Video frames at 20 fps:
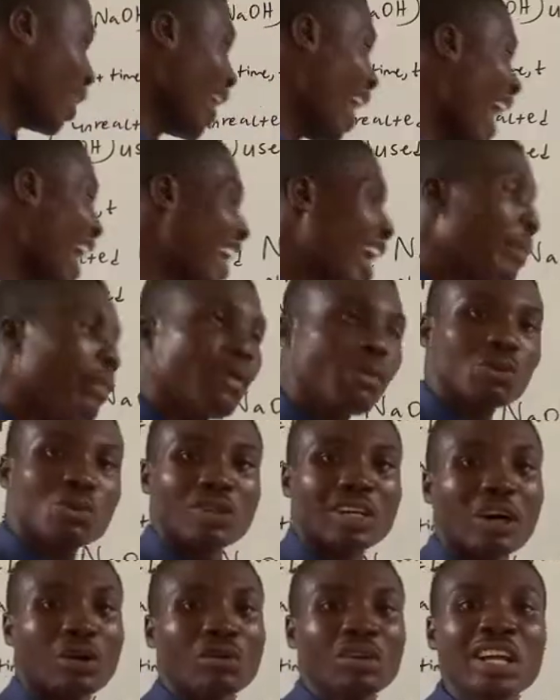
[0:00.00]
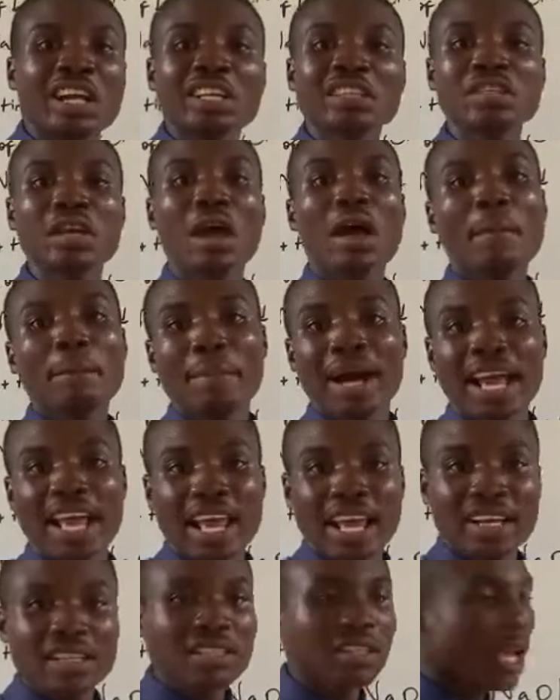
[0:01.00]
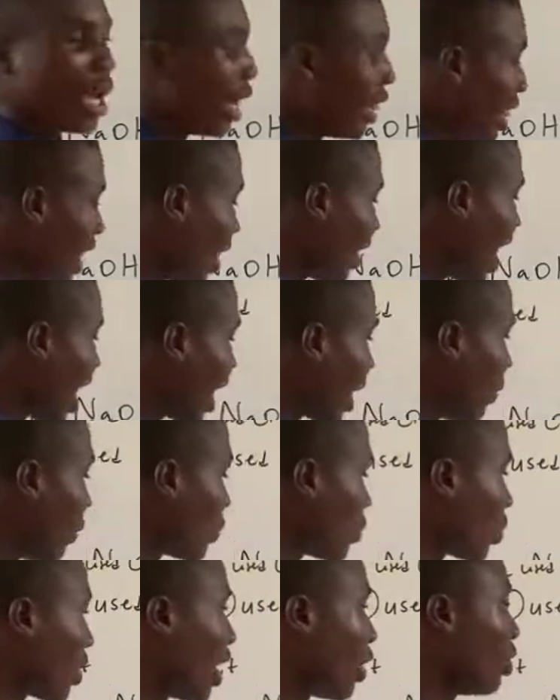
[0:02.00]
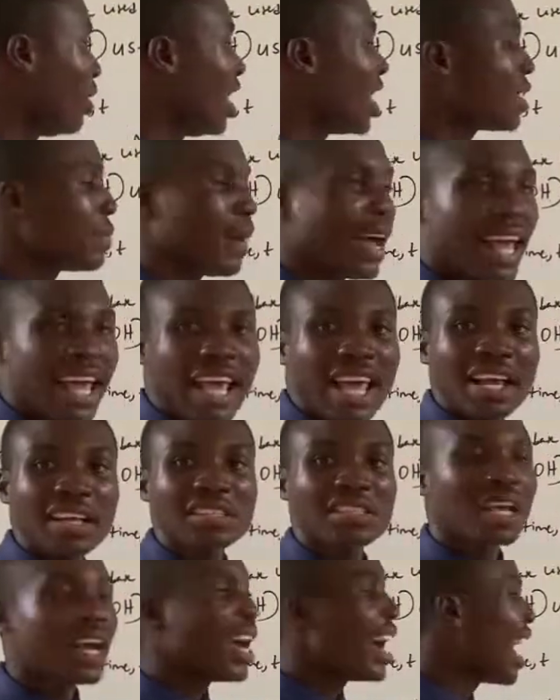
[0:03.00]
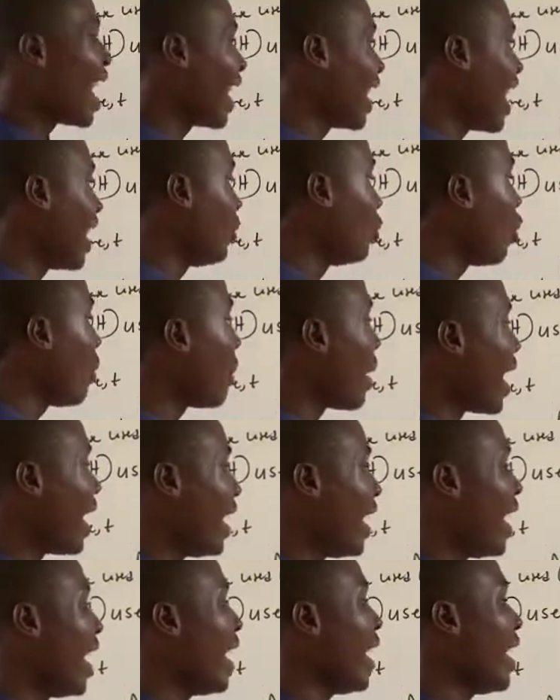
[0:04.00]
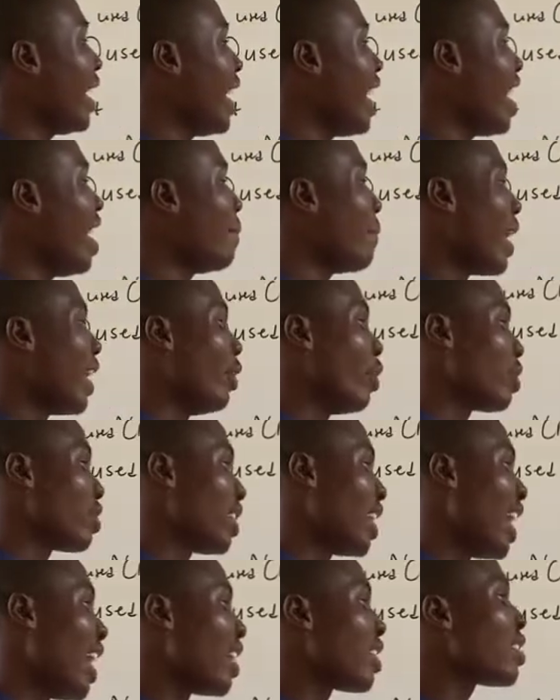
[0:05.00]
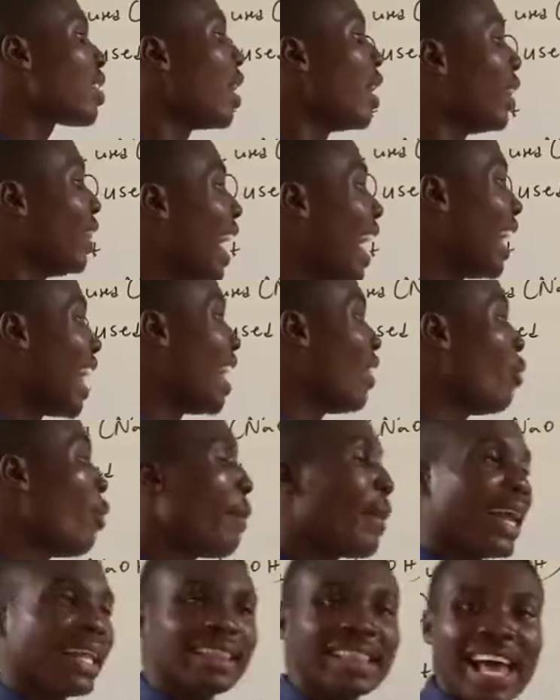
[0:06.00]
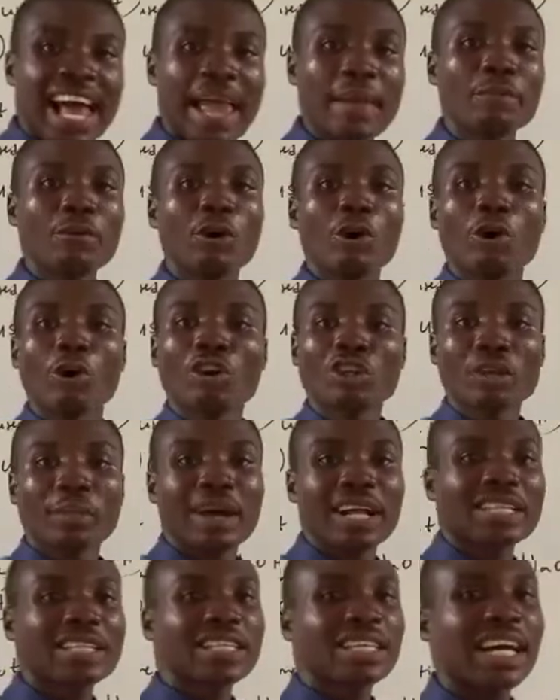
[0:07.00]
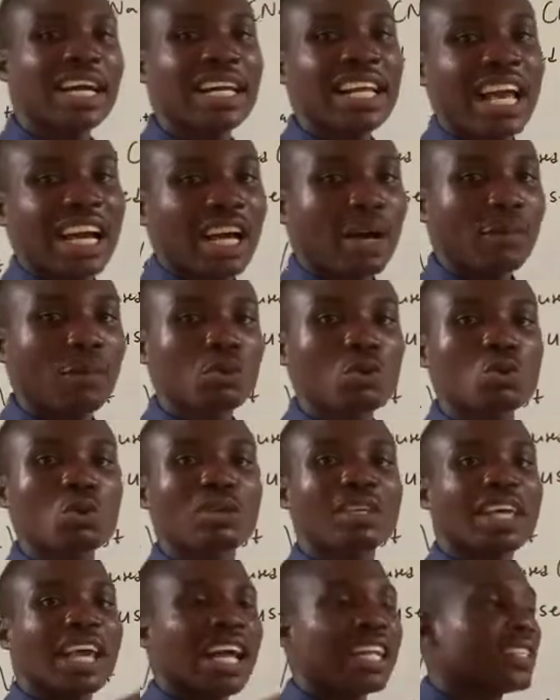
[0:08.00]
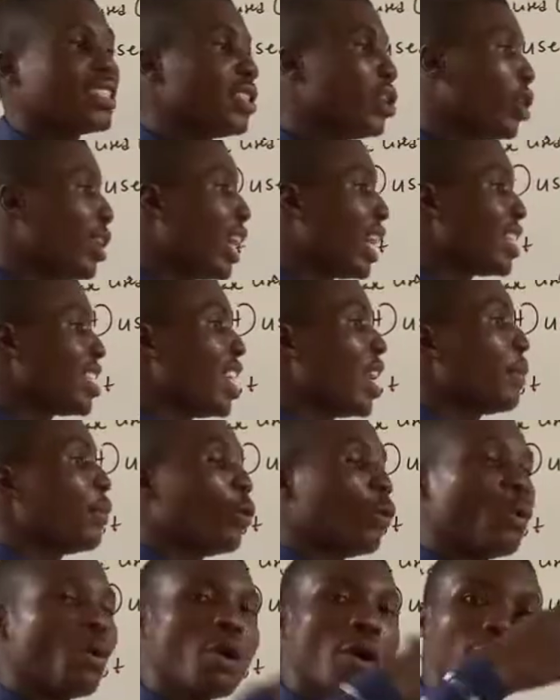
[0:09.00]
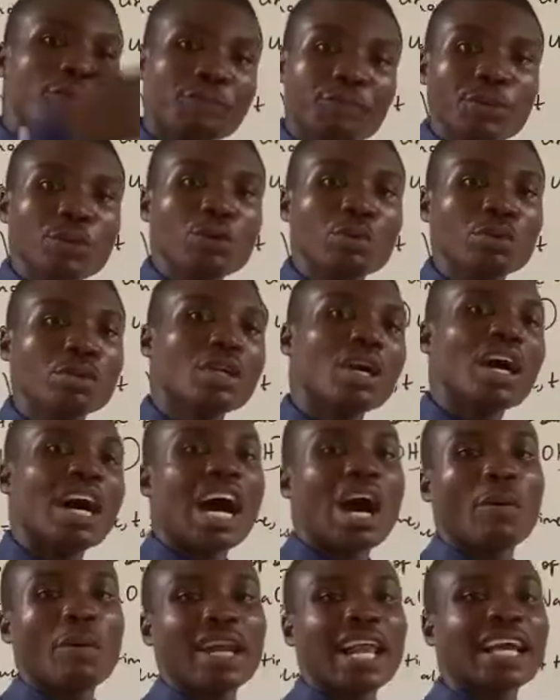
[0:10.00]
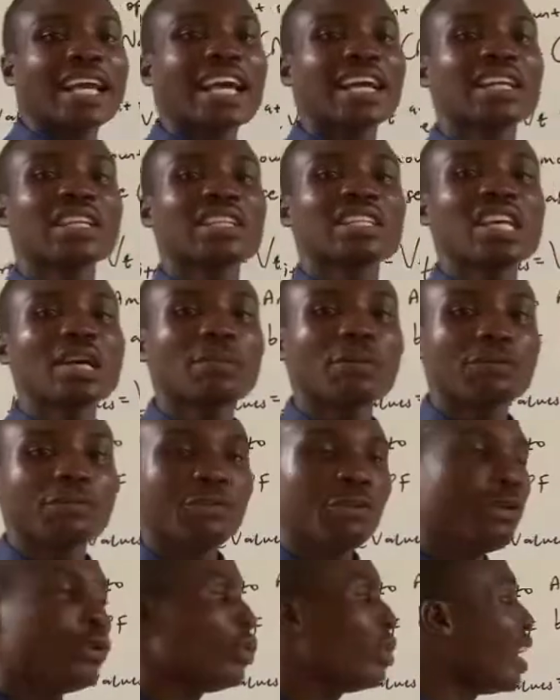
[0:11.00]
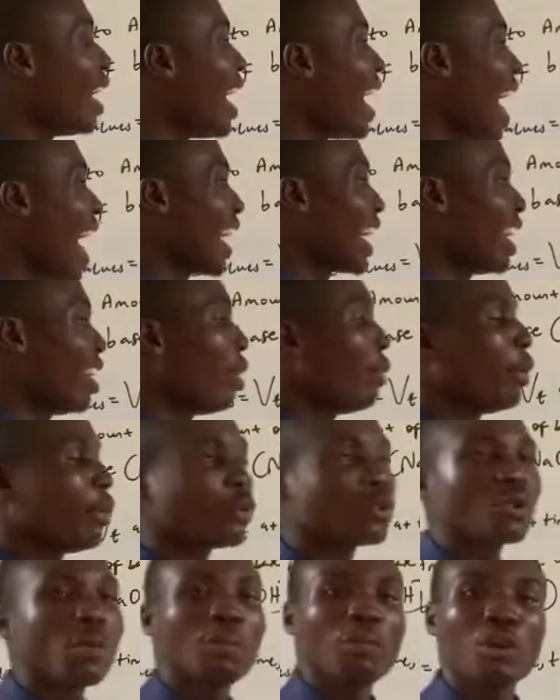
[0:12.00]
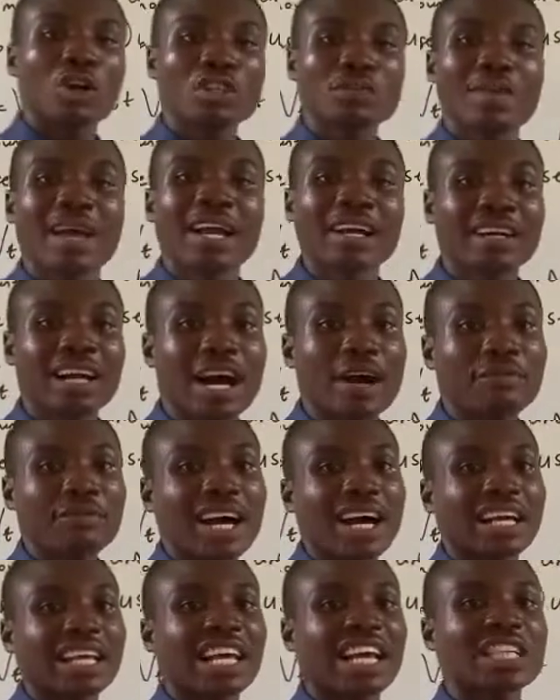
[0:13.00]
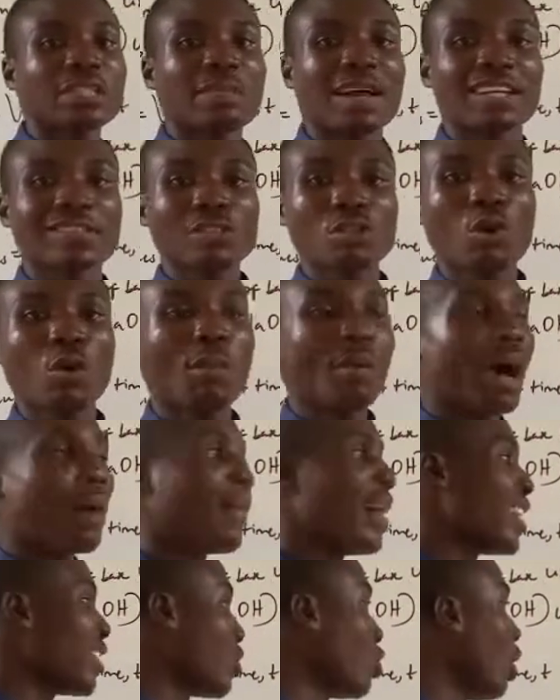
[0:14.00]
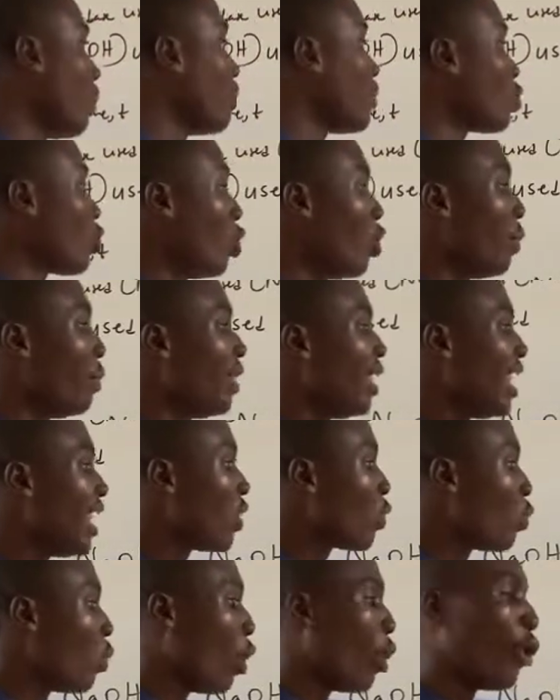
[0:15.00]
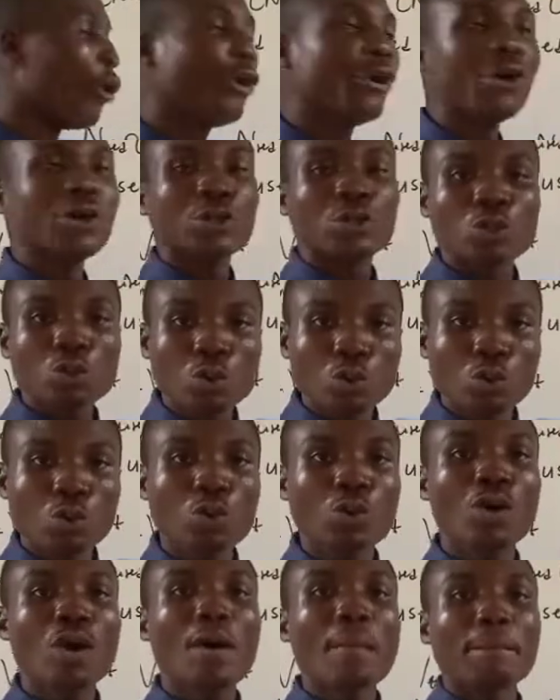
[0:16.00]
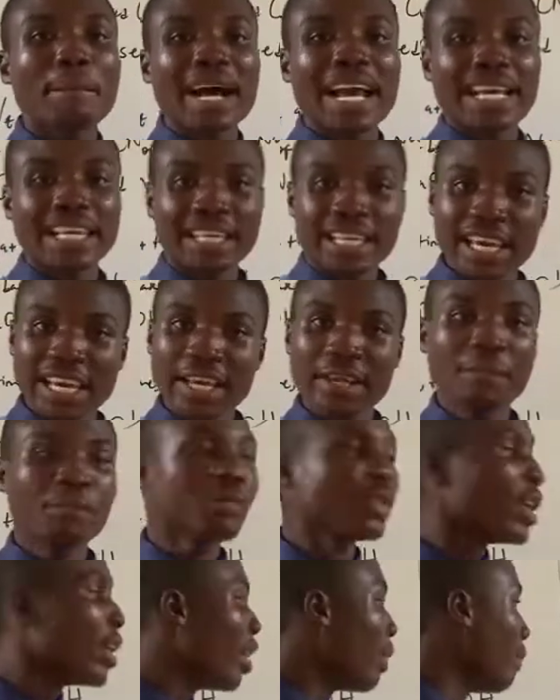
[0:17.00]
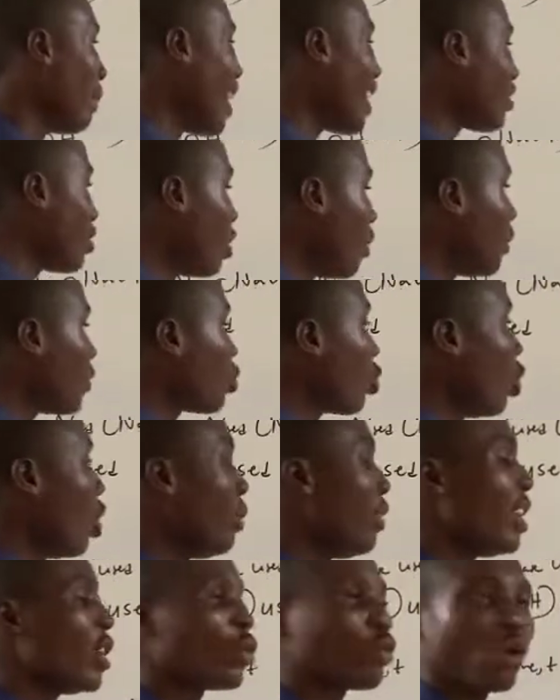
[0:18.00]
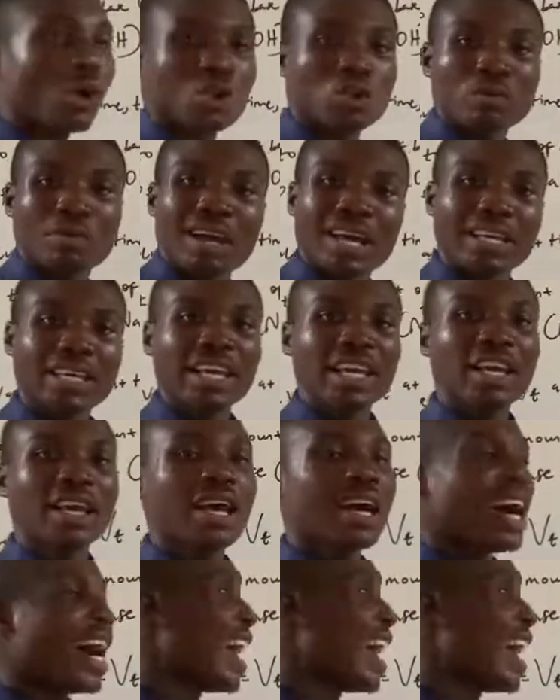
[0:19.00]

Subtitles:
I can be able to calculate my X. Now that I can be able to calculate my X, and I know my A minus X, and I know my time, automatically I can be able to get the other table filled. And when I get the table filled, I cannot be able to plot my graph and get my slope. And my slope is going to be equal to my K. My slope is going to be equal to my K.